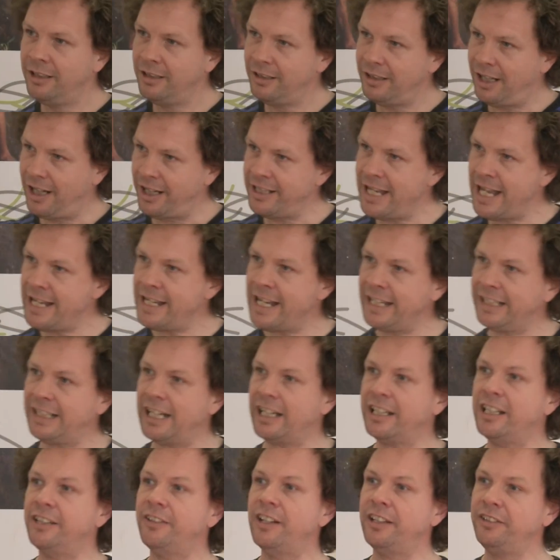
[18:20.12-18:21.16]
And then they
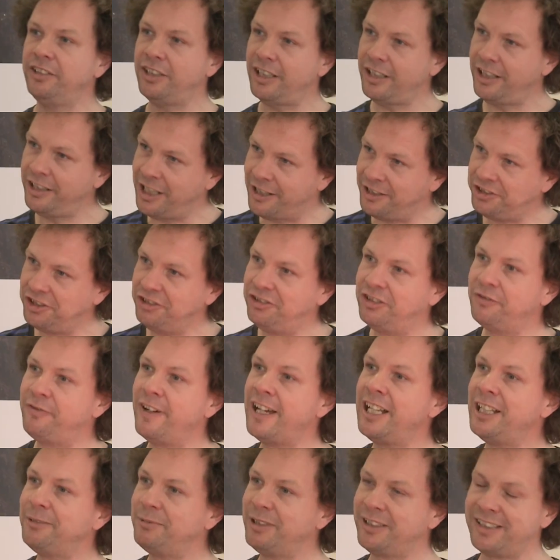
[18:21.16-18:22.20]
kind of, as you
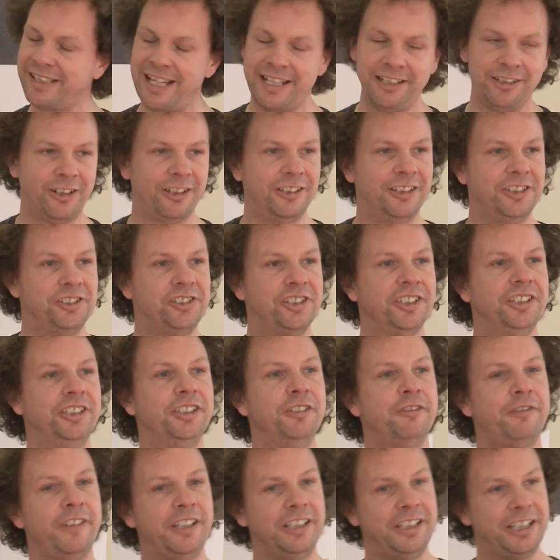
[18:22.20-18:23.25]
develop the technology, you
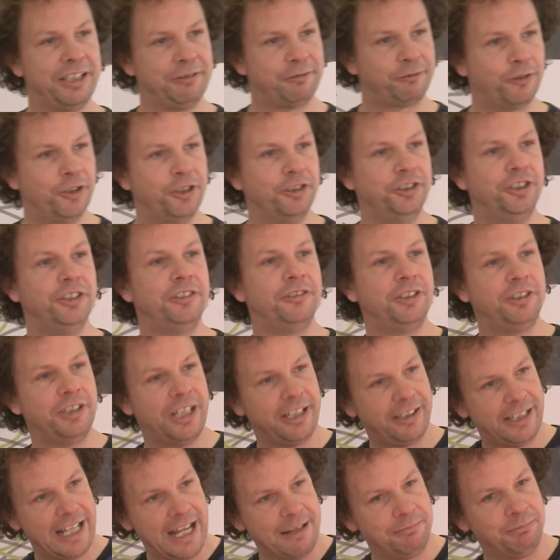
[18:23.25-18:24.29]
think it through,
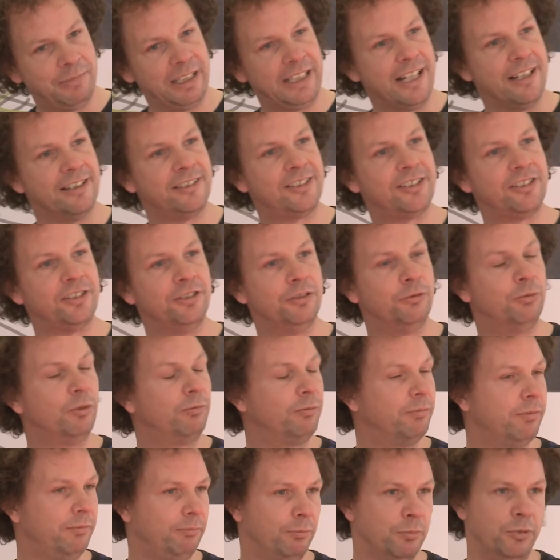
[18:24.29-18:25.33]
it then begins to
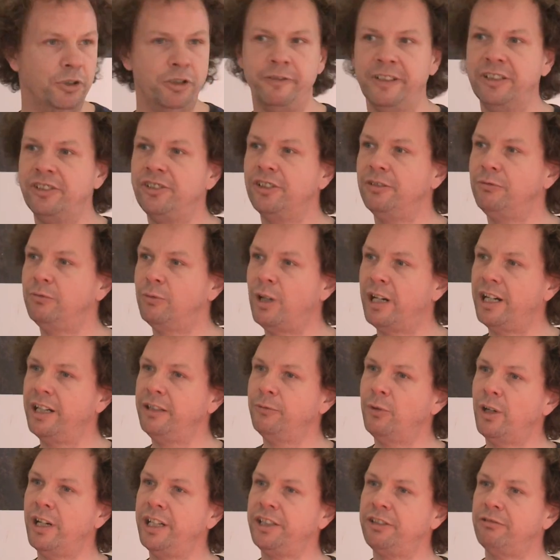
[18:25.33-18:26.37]
move into
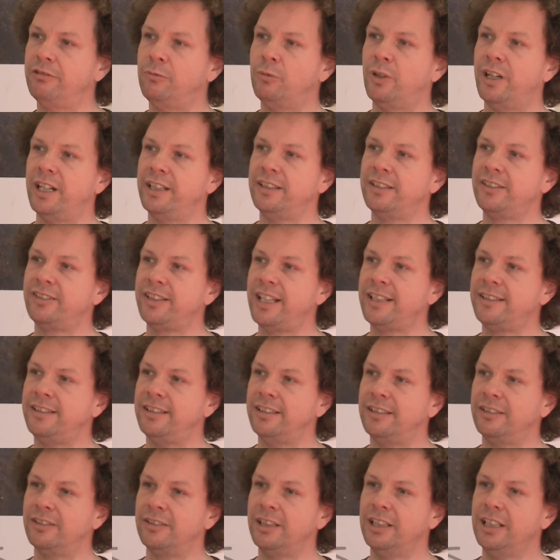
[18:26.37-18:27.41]
wider and wider
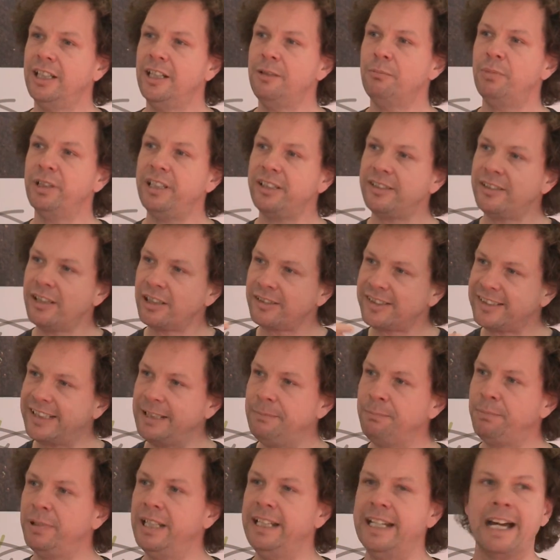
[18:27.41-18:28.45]
settings. But it's not
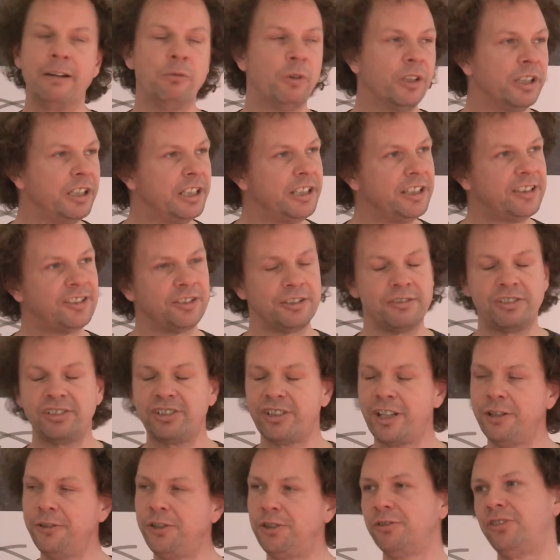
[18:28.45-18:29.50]
simply that. What are the sort of
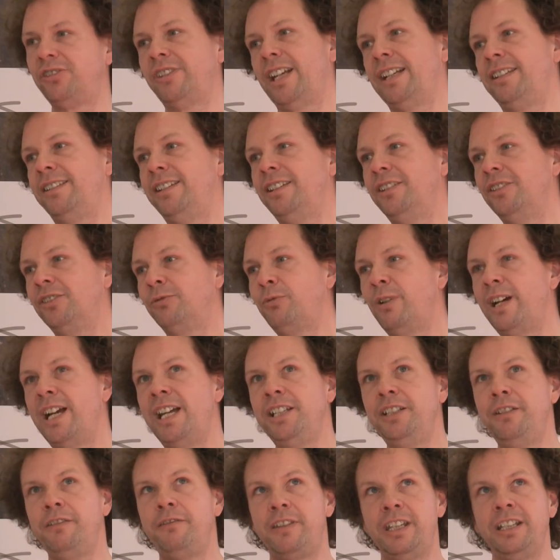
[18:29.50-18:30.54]
social settings where
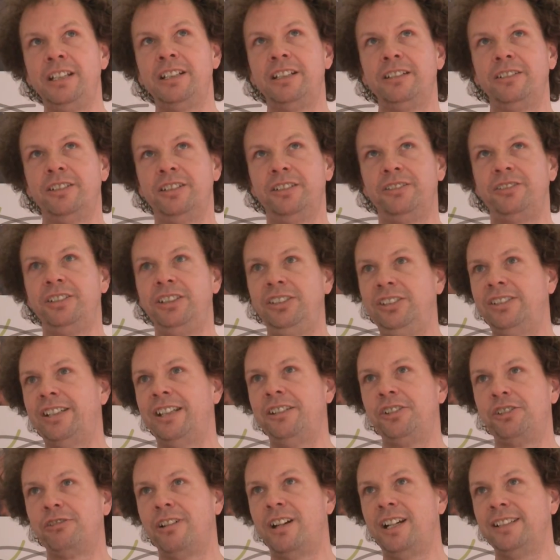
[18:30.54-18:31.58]
you think that
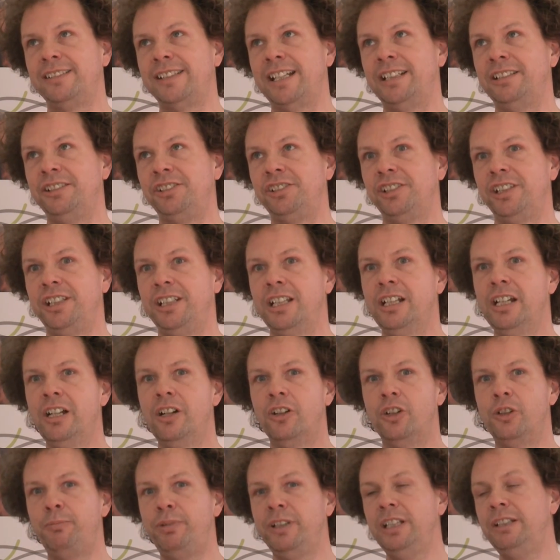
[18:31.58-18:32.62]
decentralized energy
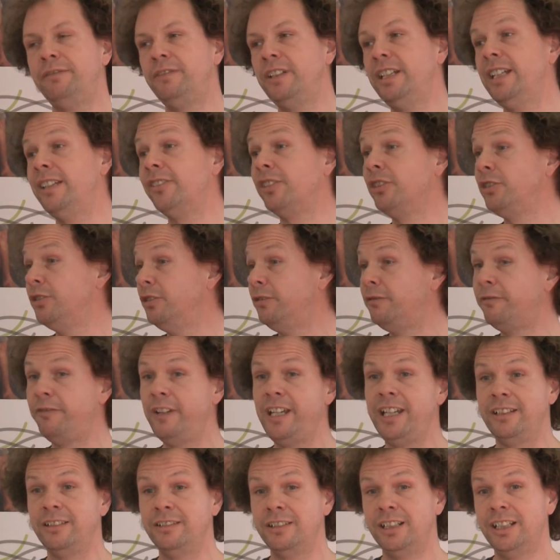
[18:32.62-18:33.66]
or PV is a good
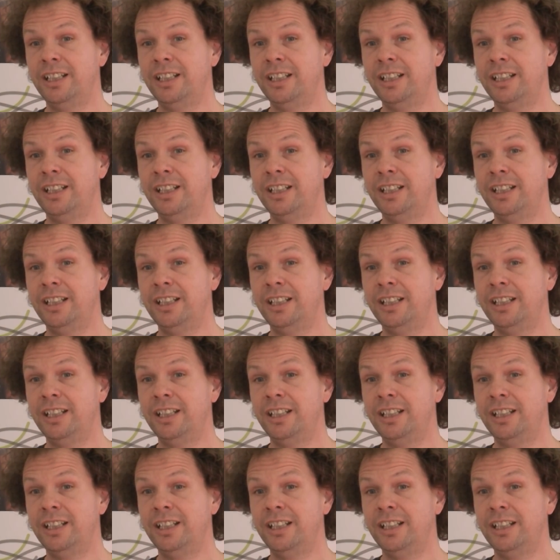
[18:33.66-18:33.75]
thing?